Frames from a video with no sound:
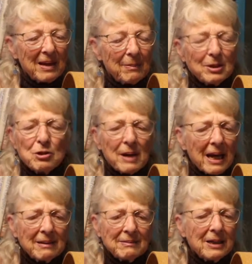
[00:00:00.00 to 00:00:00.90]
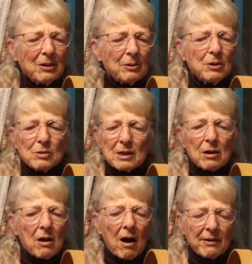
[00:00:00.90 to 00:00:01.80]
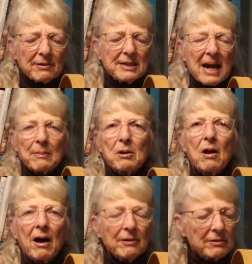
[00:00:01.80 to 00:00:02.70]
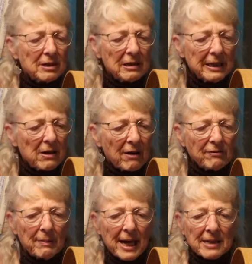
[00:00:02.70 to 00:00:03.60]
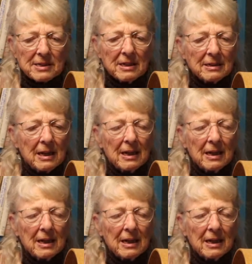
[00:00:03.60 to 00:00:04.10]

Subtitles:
But you can, use a cloth, a damp cloth, to clean off a basket.